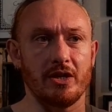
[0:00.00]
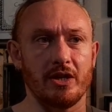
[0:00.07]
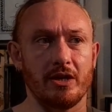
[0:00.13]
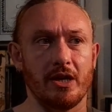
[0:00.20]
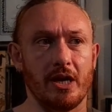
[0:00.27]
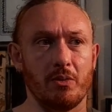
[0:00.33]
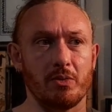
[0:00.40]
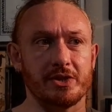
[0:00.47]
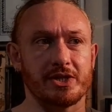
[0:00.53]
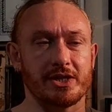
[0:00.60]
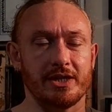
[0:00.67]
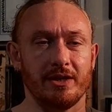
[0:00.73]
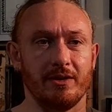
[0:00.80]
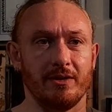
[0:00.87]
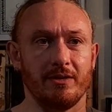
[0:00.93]
it was
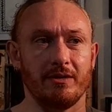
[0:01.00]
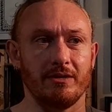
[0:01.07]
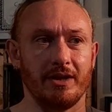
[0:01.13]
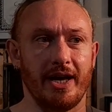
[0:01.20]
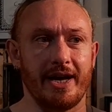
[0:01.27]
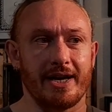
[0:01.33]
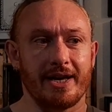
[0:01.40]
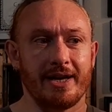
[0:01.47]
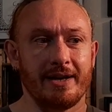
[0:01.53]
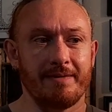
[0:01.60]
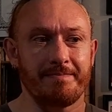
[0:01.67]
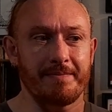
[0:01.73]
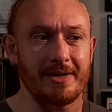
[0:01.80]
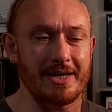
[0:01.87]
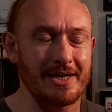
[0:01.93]
still like
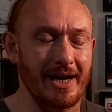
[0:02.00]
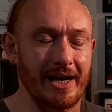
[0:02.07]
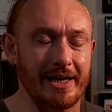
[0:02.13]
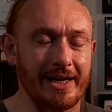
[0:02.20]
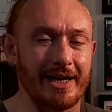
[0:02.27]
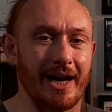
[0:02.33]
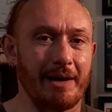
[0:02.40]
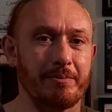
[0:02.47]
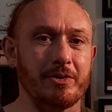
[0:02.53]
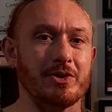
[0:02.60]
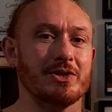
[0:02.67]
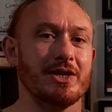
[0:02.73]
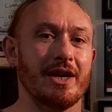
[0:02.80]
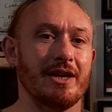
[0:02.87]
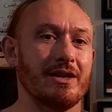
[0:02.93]

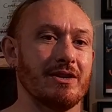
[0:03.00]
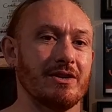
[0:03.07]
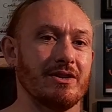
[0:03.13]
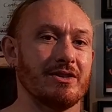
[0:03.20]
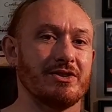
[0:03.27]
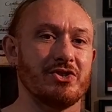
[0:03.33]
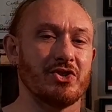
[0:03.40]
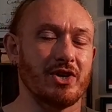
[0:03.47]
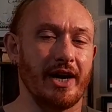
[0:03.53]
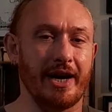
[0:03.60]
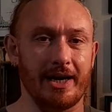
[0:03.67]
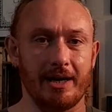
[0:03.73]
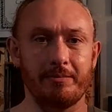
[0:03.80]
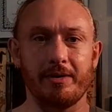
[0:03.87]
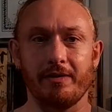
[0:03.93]
99% you're
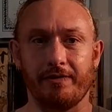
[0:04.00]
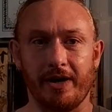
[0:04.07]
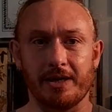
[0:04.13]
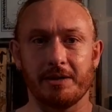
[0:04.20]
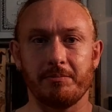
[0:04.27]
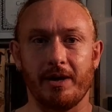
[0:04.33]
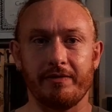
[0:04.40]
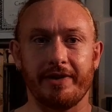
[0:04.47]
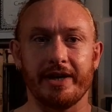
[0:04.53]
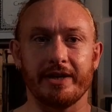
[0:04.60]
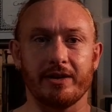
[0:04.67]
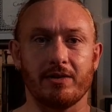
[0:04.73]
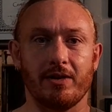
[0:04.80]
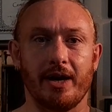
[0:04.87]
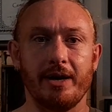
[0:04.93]
not going to be affected by
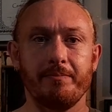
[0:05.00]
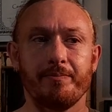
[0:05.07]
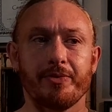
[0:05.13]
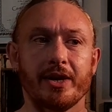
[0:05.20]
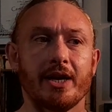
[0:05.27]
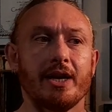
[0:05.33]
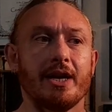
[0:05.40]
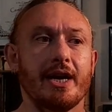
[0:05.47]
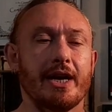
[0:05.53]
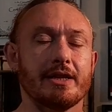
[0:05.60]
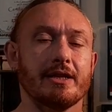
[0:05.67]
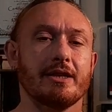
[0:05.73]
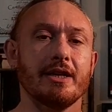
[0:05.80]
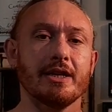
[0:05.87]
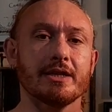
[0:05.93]
violent crime.
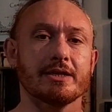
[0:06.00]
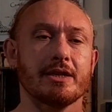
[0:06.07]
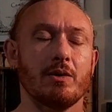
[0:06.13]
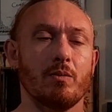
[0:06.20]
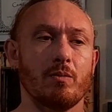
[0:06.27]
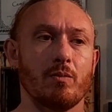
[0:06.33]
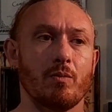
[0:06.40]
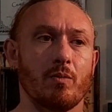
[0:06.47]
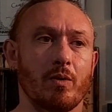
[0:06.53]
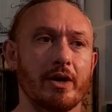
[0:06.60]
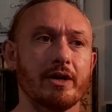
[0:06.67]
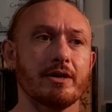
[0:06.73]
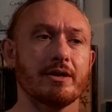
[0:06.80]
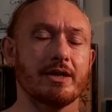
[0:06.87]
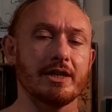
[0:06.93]
And the thing is that
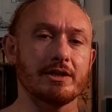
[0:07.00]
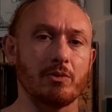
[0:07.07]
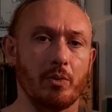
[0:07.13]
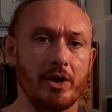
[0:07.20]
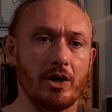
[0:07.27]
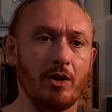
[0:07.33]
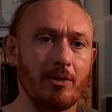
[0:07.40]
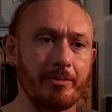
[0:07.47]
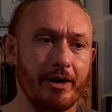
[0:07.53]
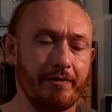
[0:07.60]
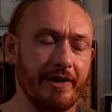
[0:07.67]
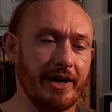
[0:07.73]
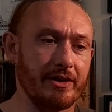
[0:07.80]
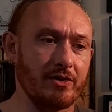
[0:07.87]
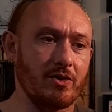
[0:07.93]
one of the things that we know about
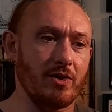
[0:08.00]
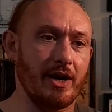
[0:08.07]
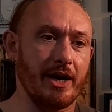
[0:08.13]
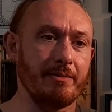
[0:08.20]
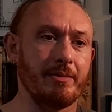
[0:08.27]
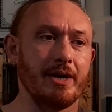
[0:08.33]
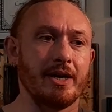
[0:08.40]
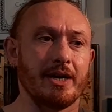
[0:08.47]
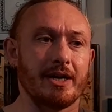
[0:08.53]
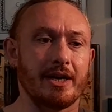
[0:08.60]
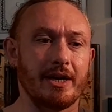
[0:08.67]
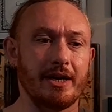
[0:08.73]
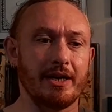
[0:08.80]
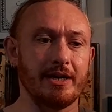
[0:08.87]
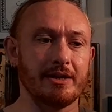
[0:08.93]
violent crime
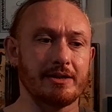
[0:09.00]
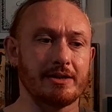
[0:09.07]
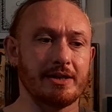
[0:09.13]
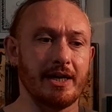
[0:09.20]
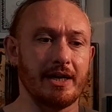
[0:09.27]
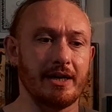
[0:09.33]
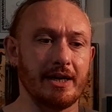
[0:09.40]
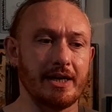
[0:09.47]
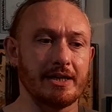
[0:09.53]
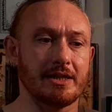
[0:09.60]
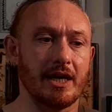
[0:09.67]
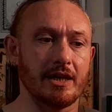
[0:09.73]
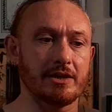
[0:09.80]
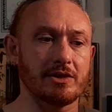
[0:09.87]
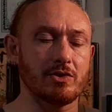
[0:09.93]
is that it
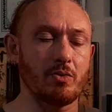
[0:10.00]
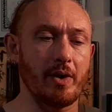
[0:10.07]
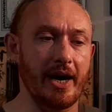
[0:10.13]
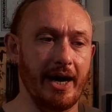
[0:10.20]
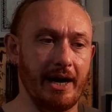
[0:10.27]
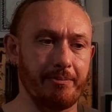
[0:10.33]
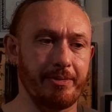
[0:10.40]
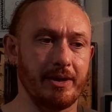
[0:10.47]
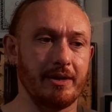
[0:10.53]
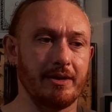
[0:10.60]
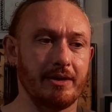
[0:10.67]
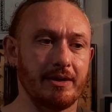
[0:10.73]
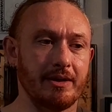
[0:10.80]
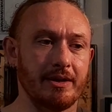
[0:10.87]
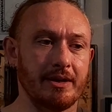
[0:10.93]
tends to happen